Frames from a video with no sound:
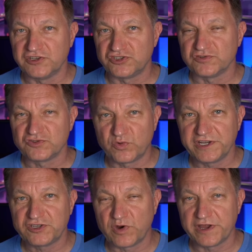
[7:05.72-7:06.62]
June
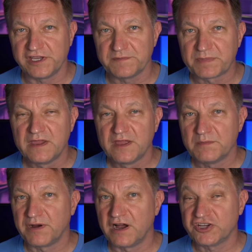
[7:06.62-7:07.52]
2020,
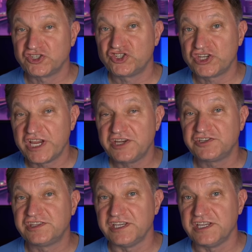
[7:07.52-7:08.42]
Bosch
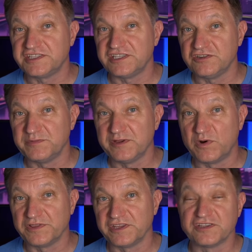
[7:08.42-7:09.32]
changed the ECU to be
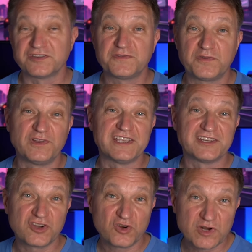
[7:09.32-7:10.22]
one that is fully
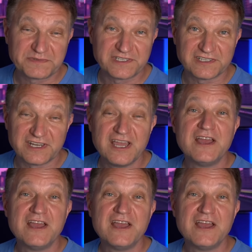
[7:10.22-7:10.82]
encrypted.